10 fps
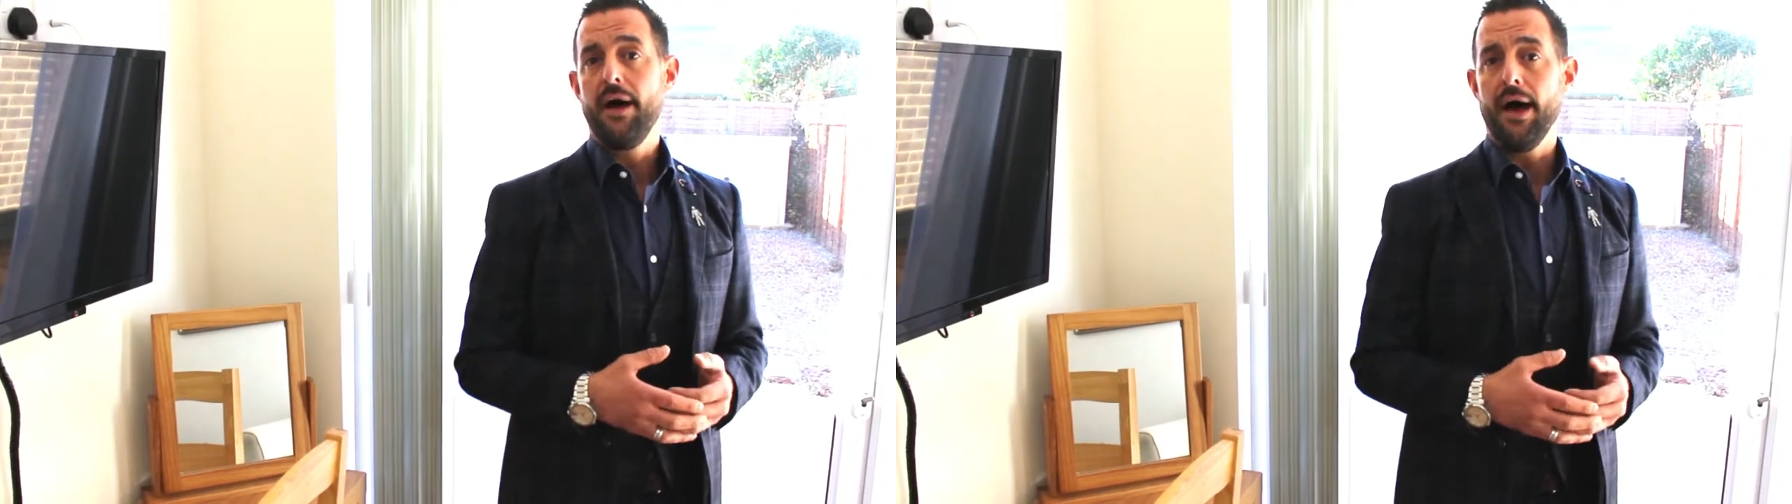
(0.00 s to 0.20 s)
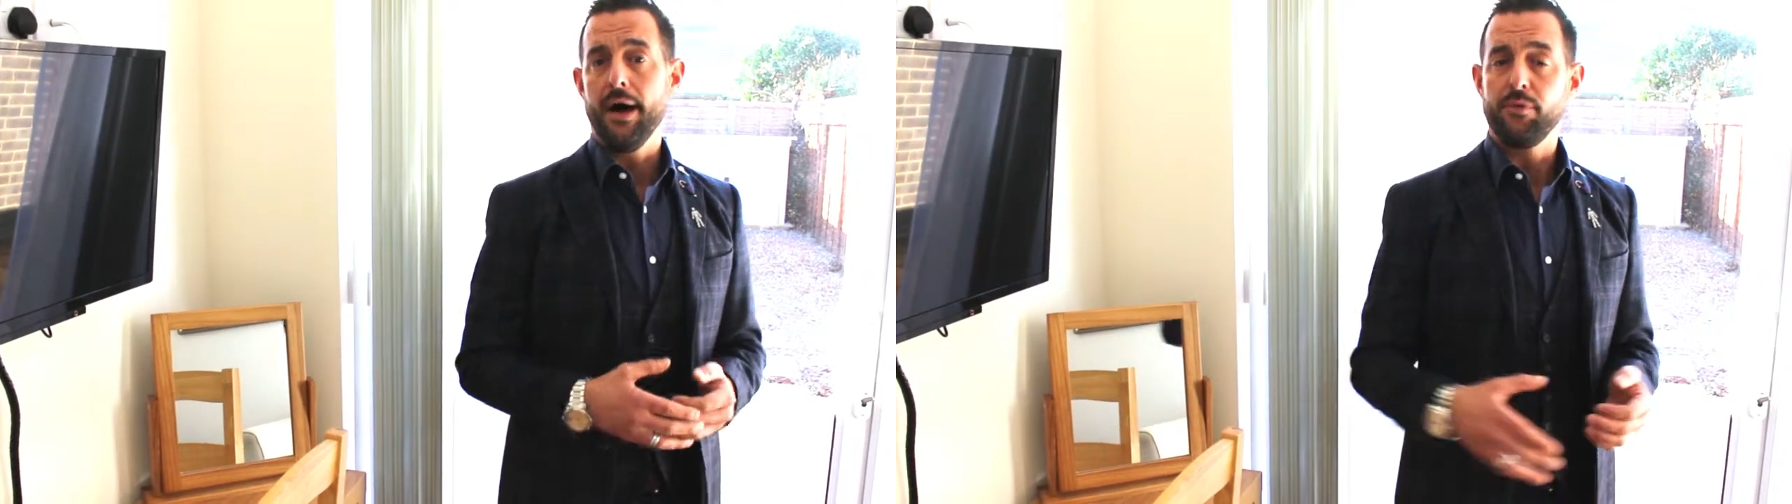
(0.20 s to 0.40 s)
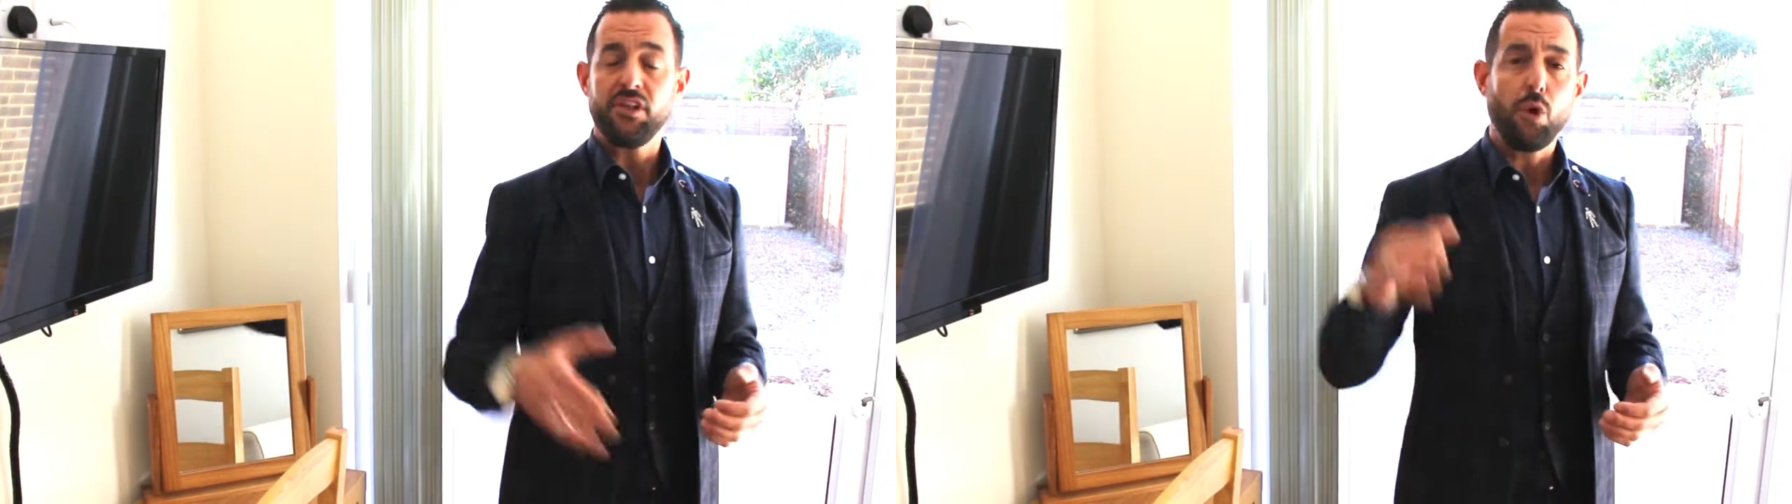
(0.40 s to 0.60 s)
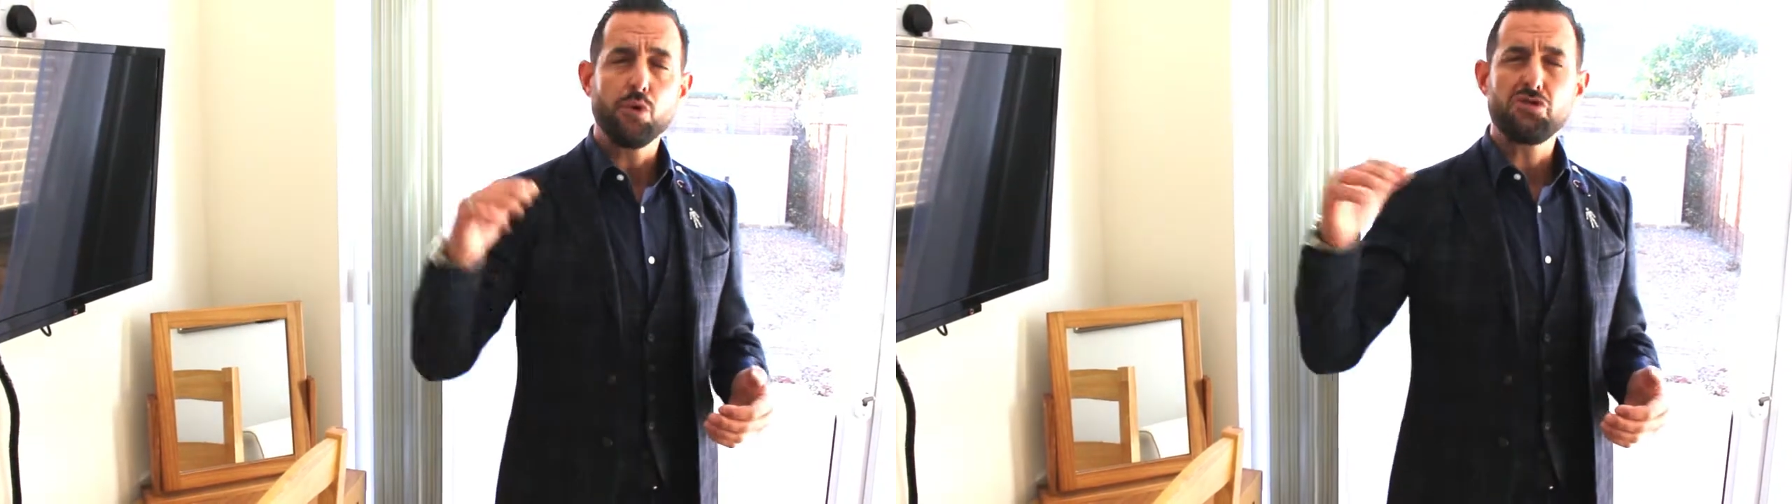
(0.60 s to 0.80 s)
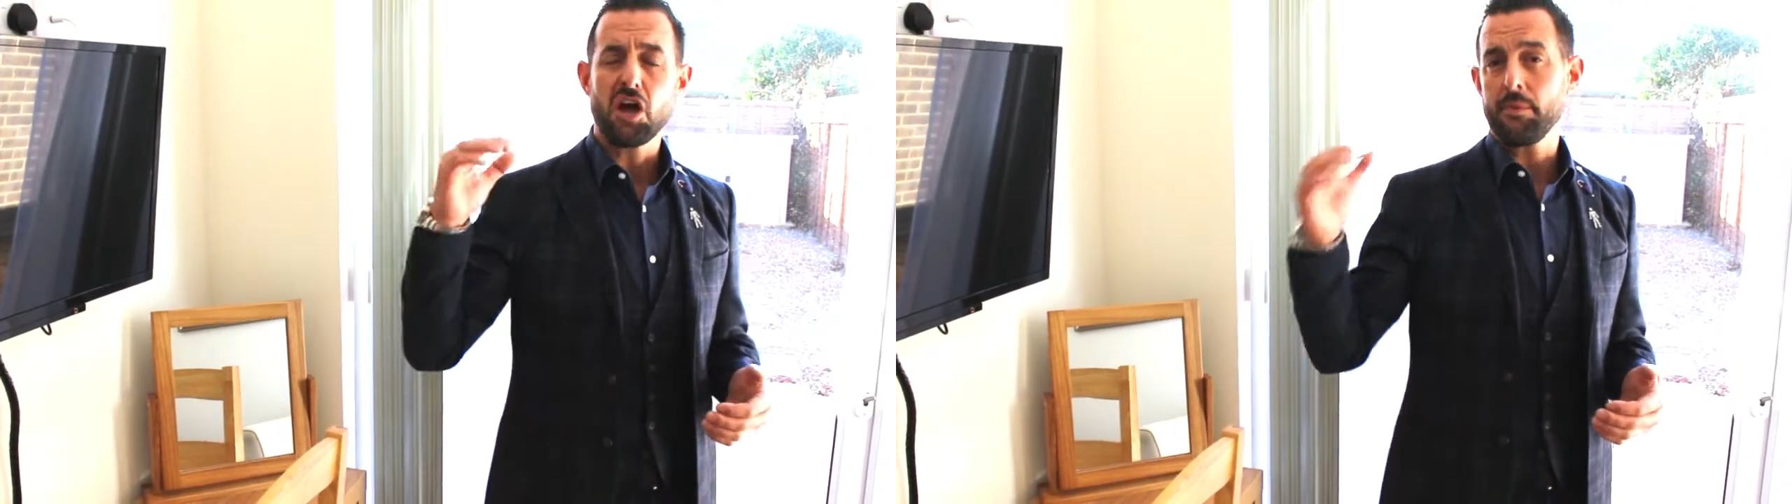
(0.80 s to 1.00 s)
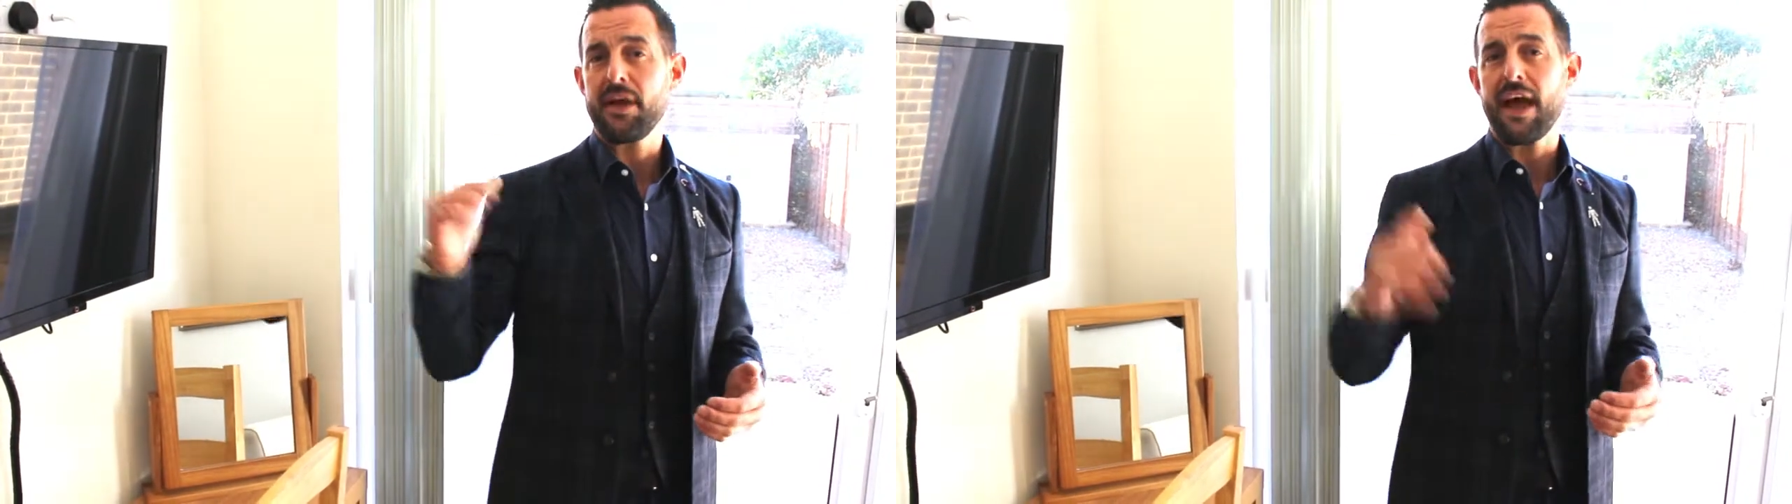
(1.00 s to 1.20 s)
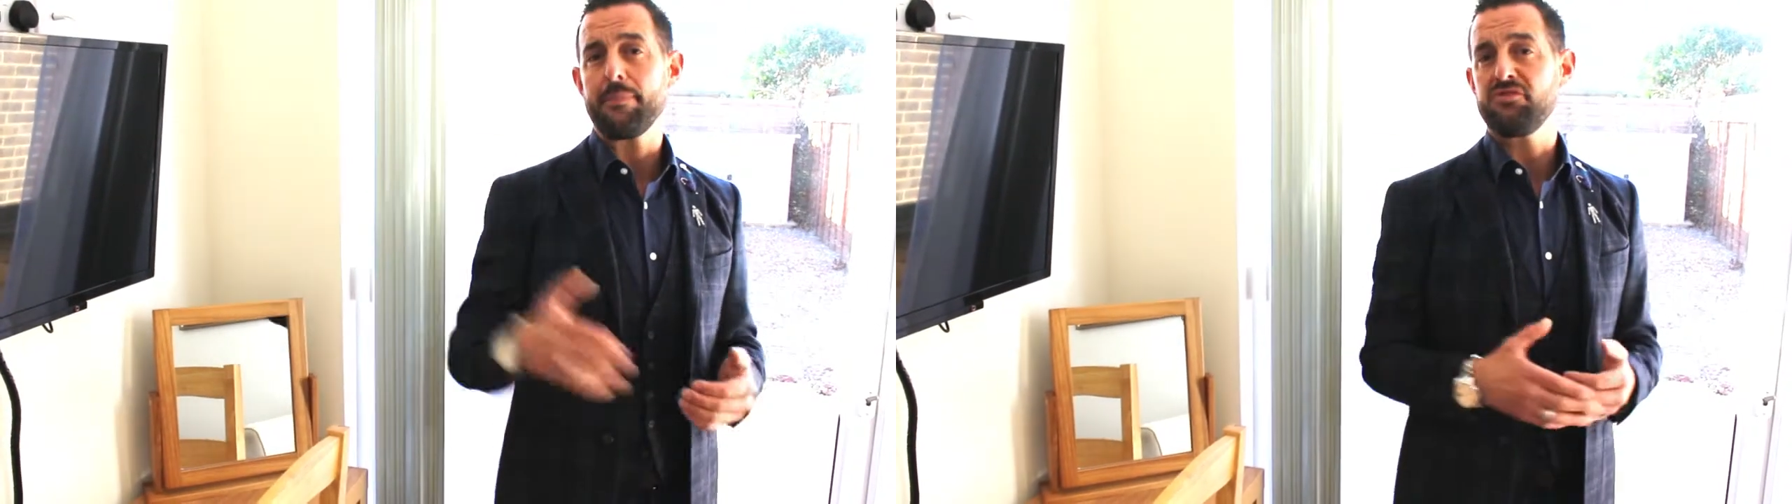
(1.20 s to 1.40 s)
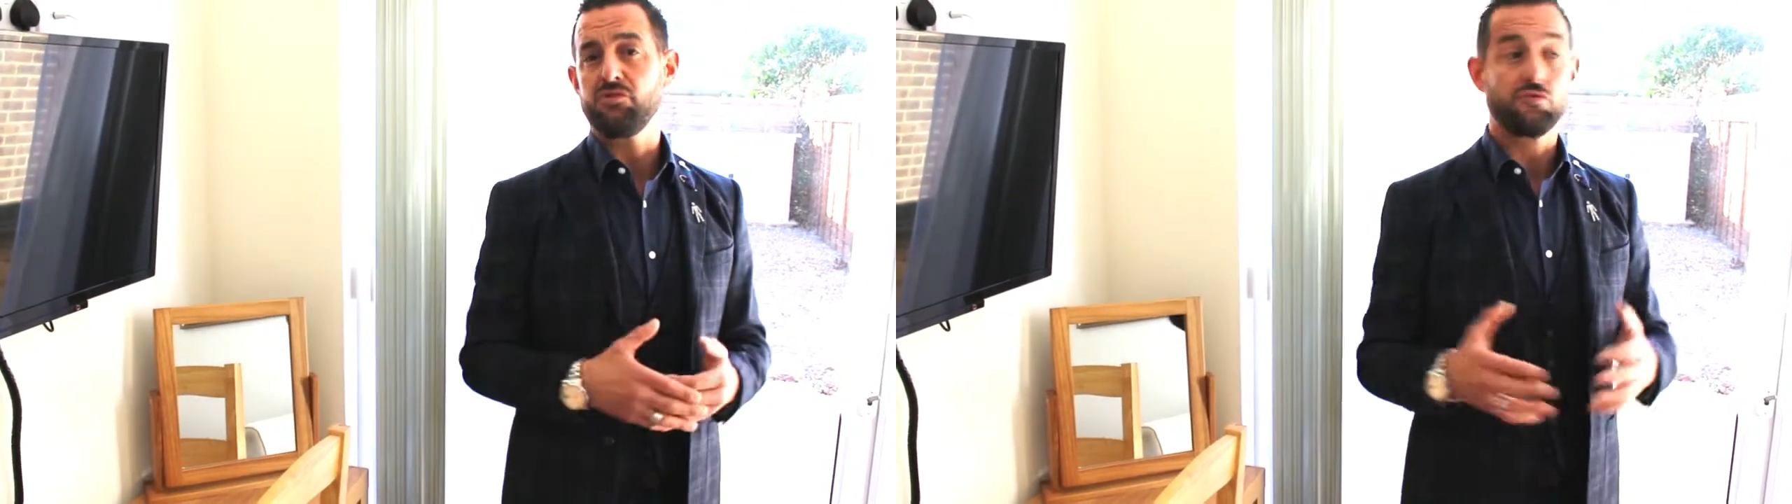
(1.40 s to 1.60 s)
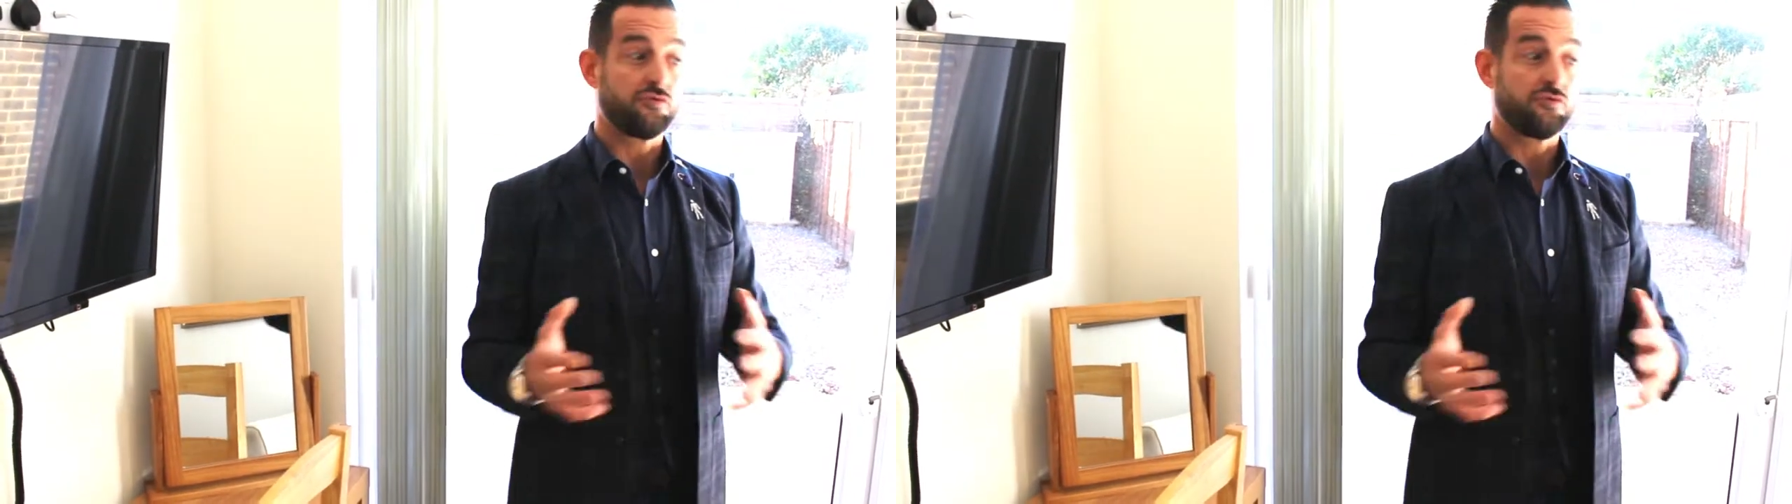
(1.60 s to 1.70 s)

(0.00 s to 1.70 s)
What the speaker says: with long-term capital,